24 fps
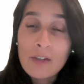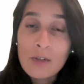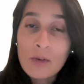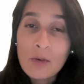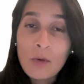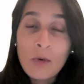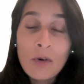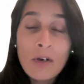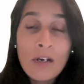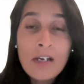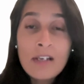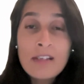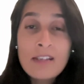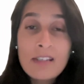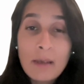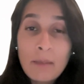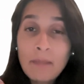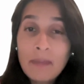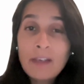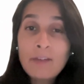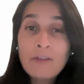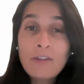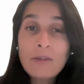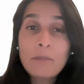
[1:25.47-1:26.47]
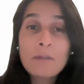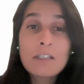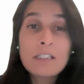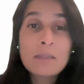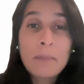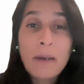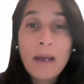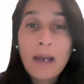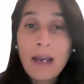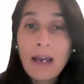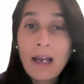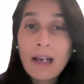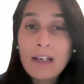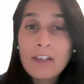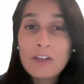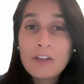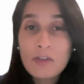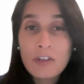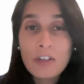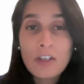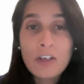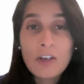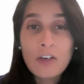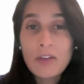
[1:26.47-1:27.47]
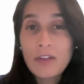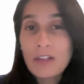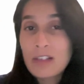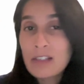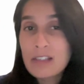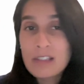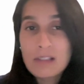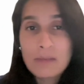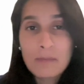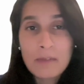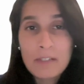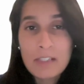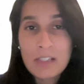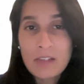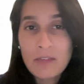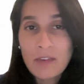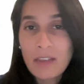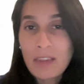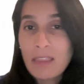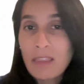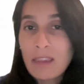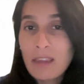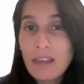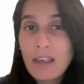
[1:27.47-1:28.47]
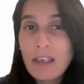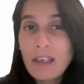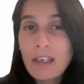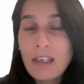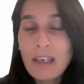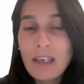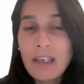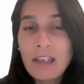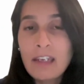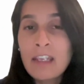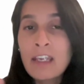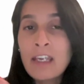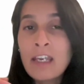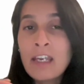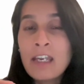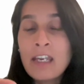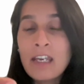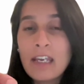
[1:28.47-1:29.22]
So something from his past triggered this specific thing, and